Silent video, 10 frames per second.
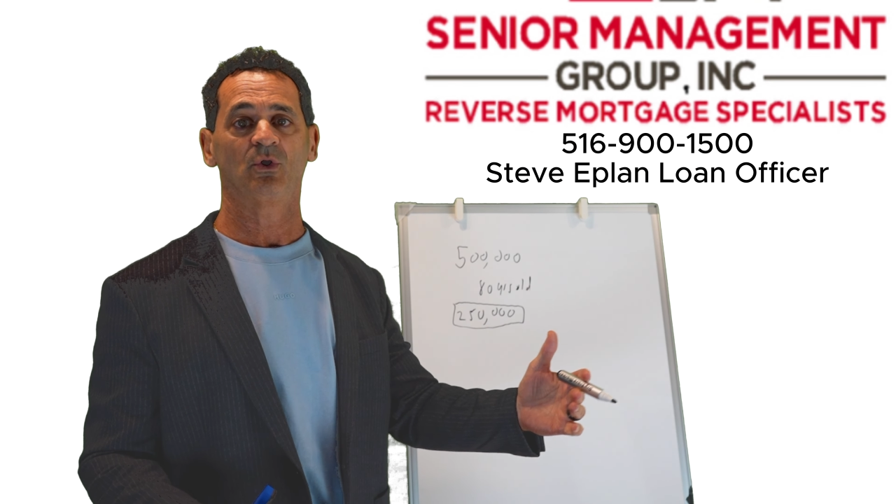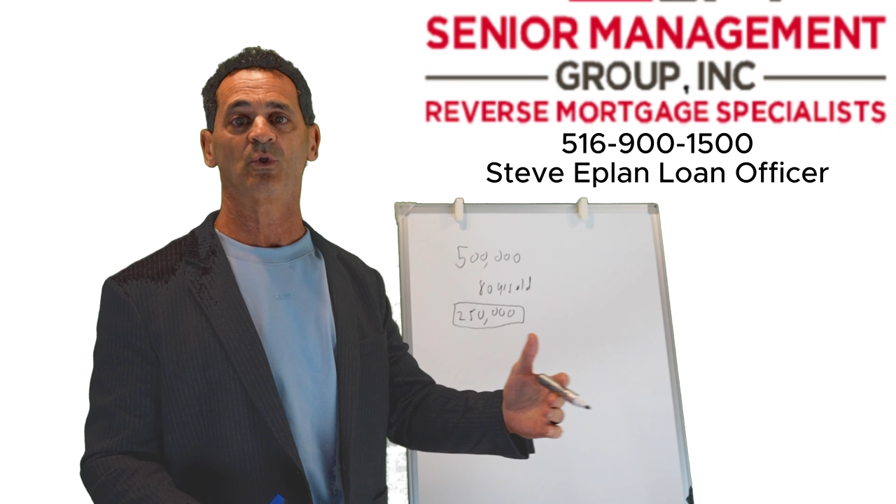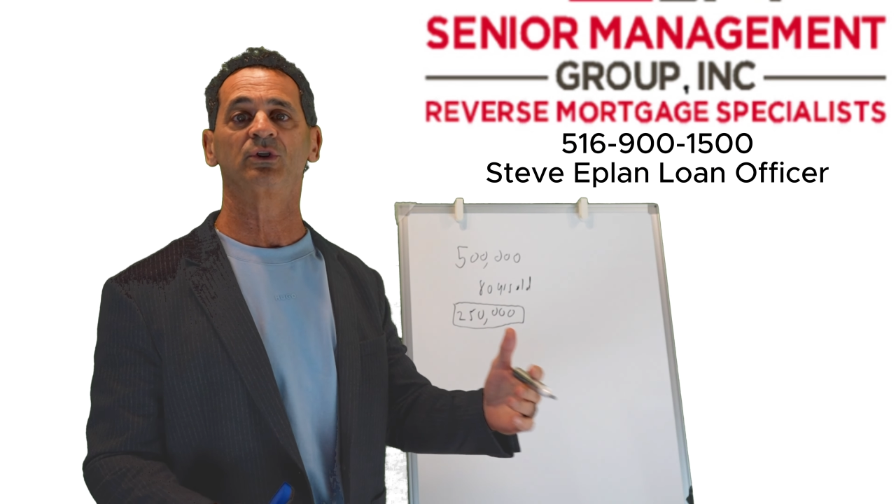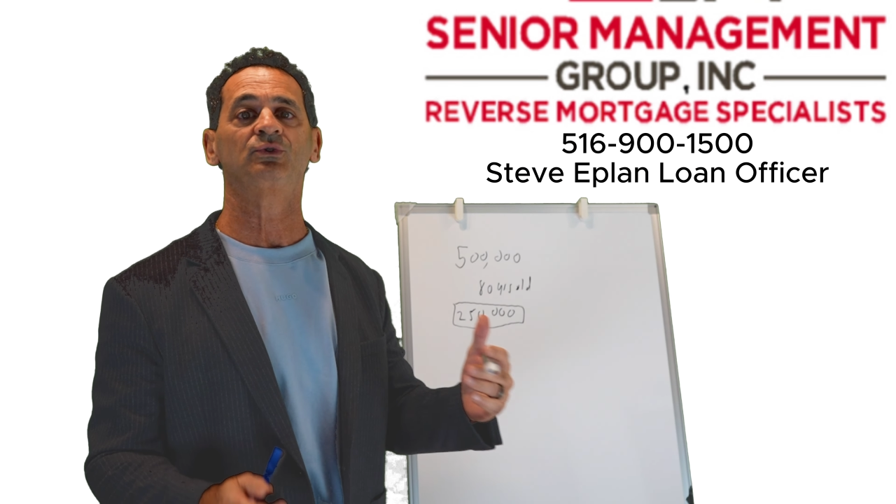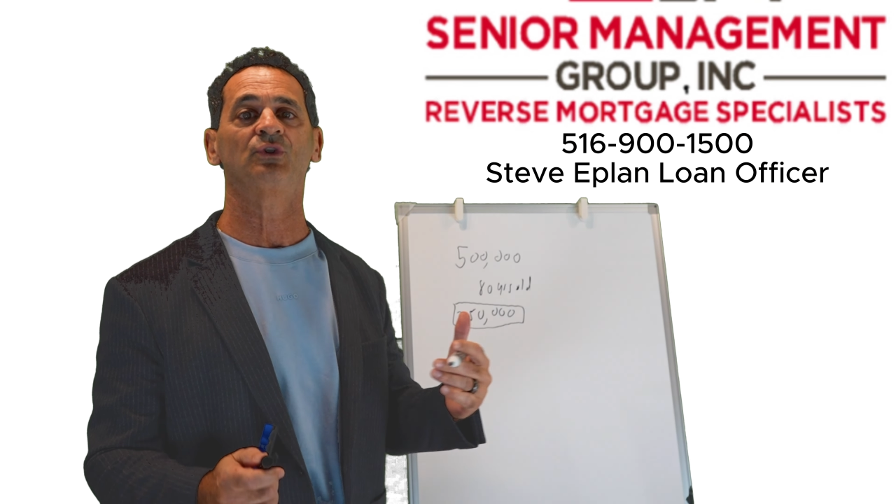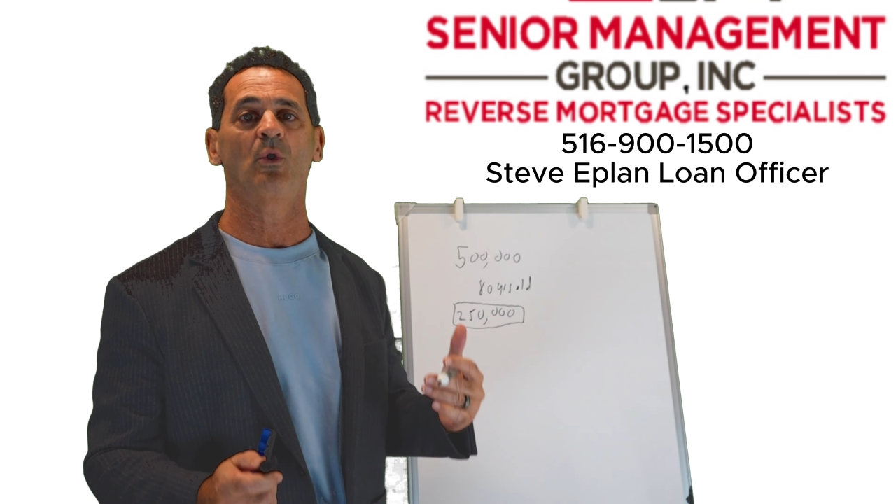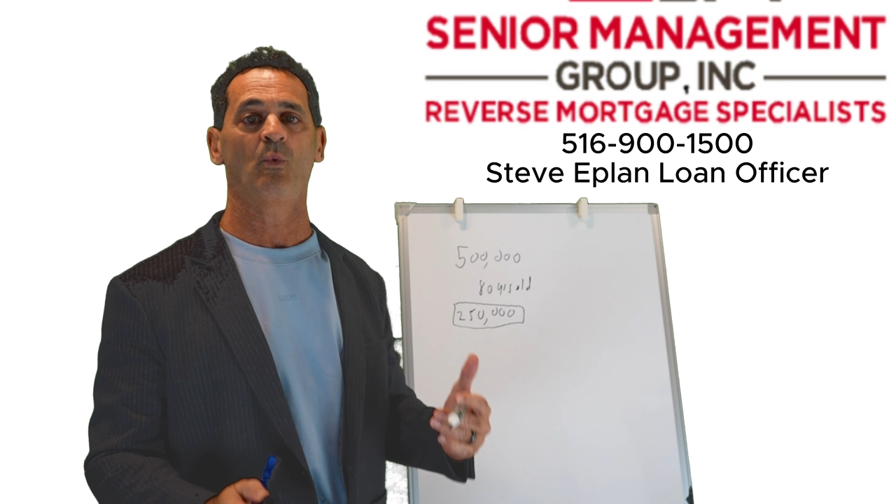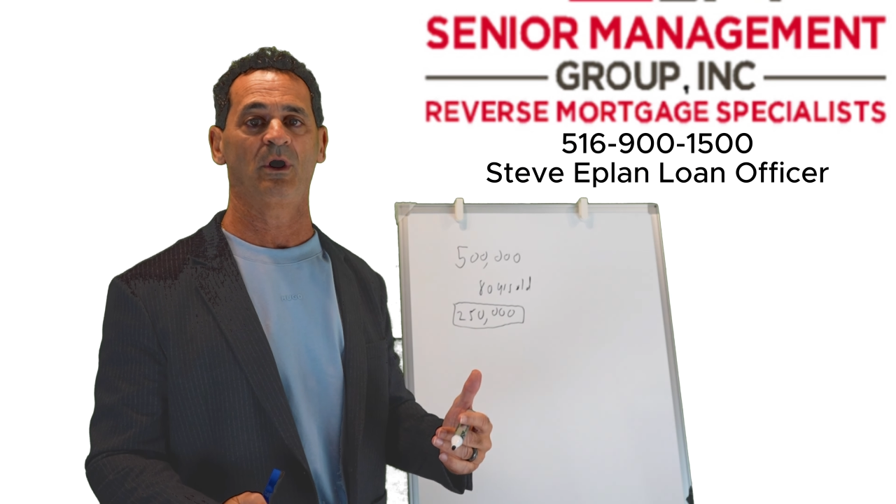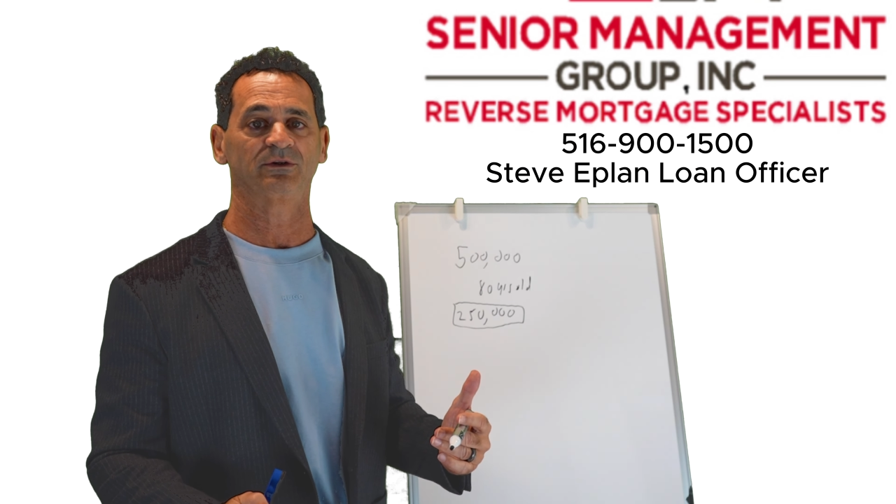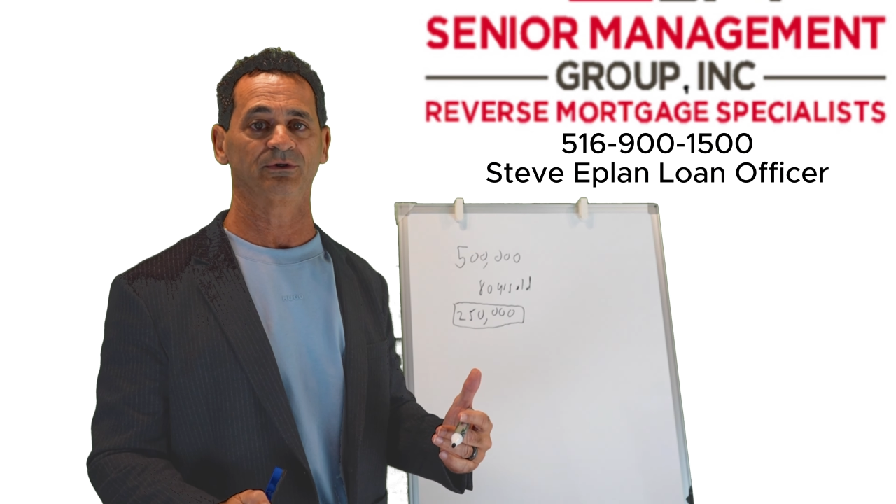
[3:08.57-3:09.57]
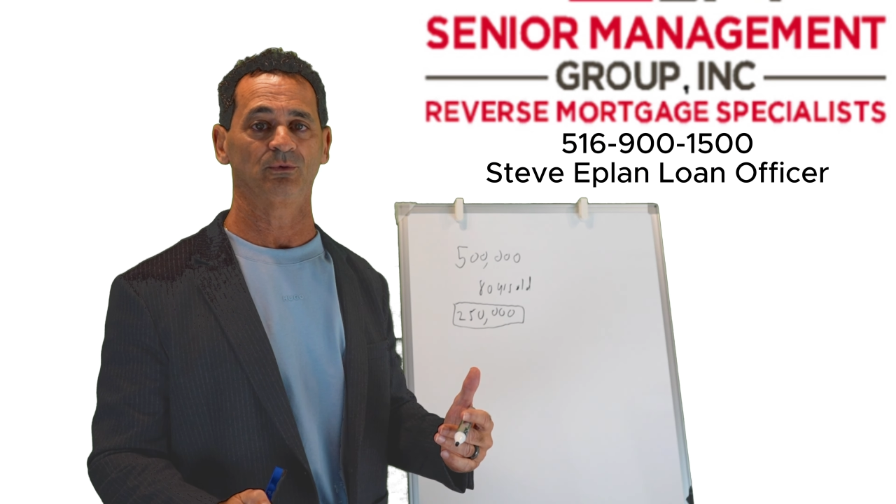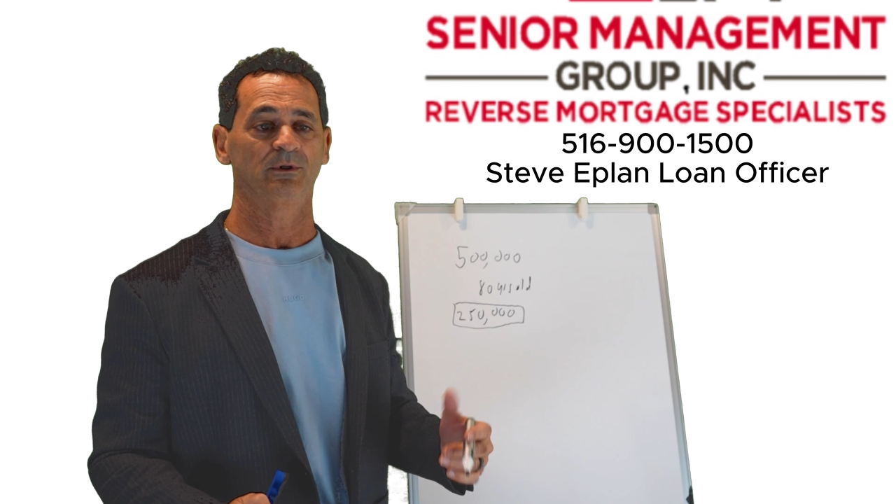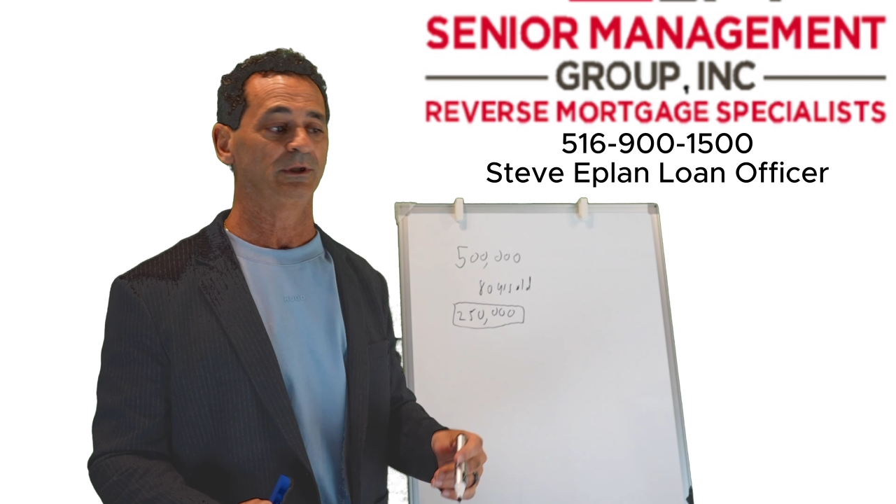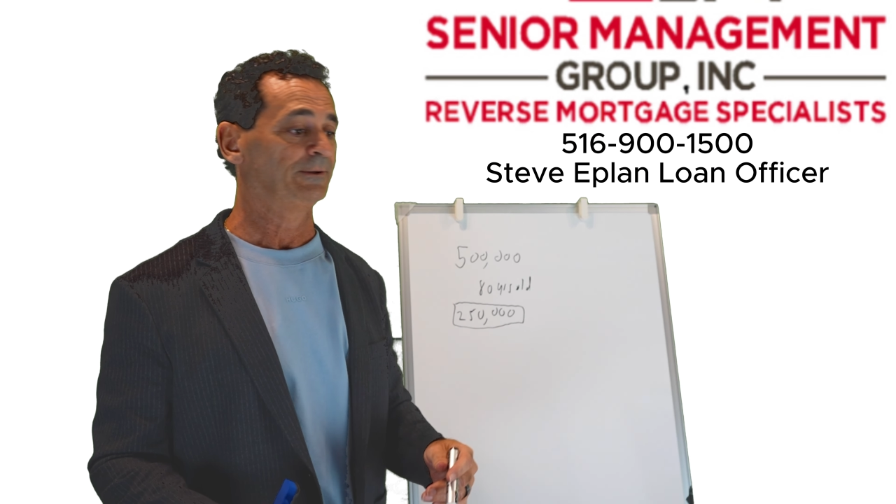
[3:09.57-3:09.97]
or you don't want to.